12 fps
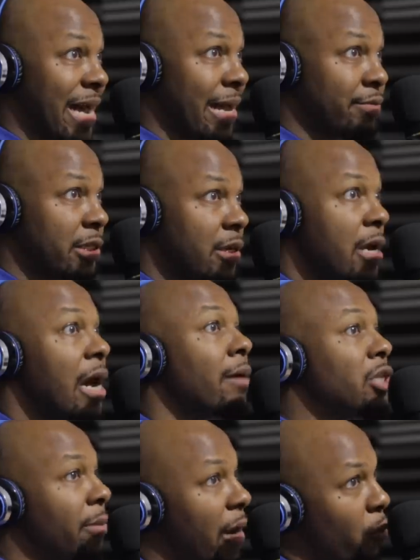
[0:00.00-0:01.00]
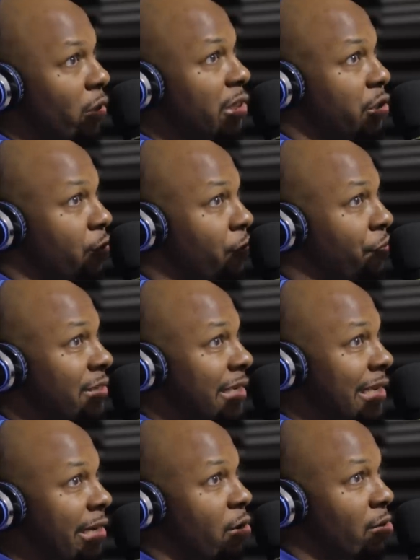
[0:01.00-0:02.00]
cops. Yeah, he tried to get me to call the cops. Would you
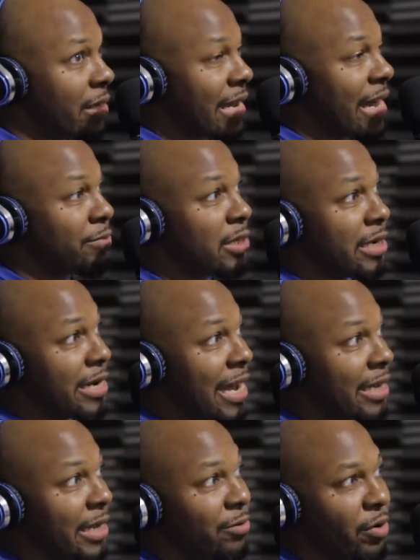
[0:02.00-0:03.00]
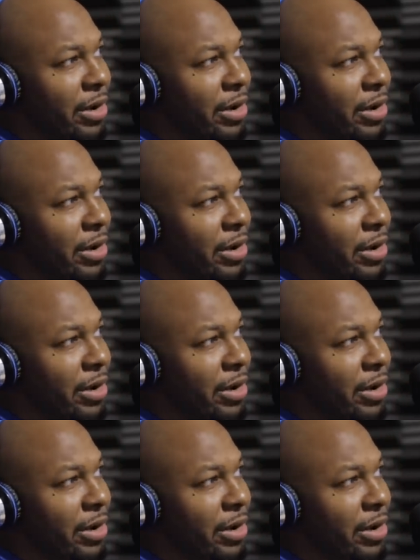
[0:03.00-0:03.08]
physically call the cops to not get